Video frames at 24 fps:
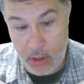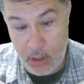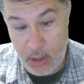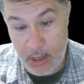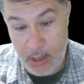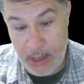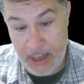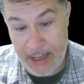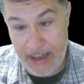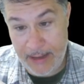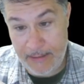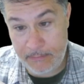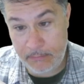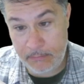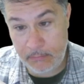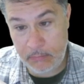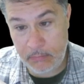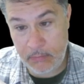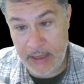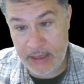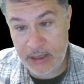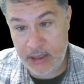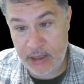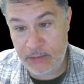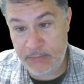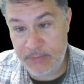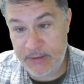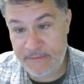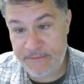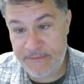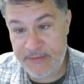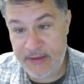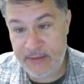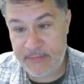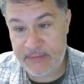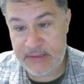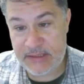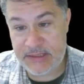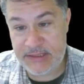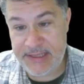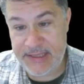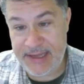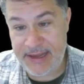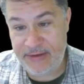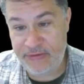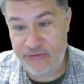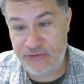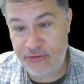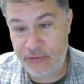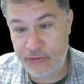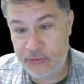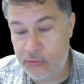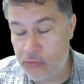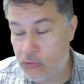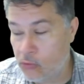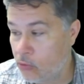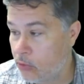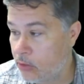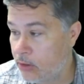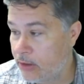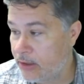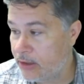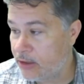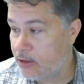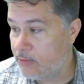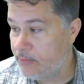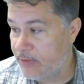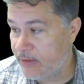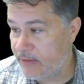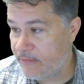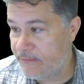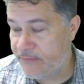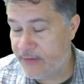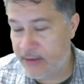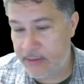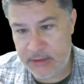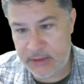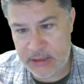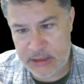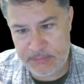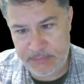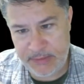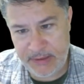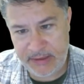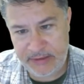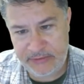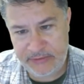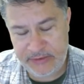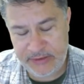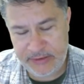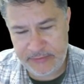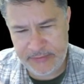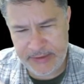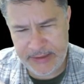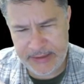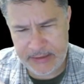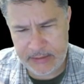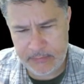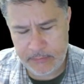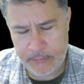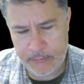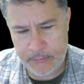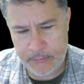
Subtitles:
It could be a famous statue, or it could be a famous painting, right?